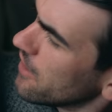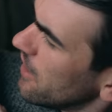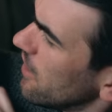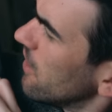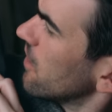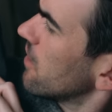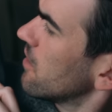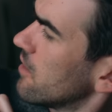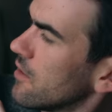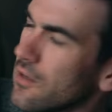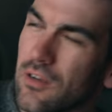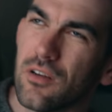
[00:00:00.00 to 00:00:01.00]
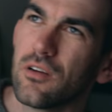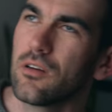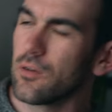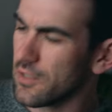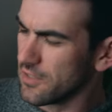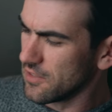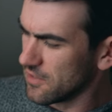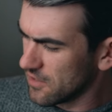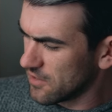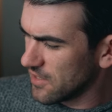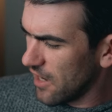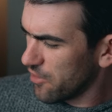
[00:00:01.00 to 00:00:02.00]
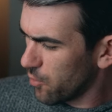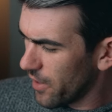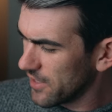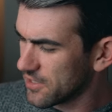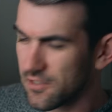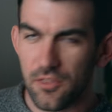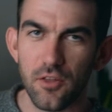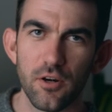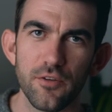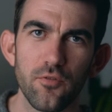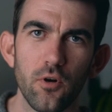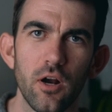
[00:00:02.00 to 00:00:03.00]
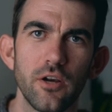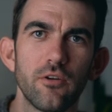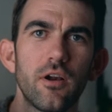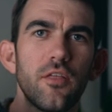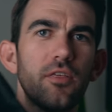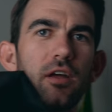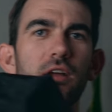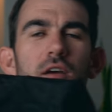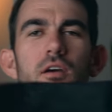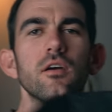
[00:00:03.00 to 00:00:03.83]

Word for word: Gear. What is this, the Southwest 3400, I think.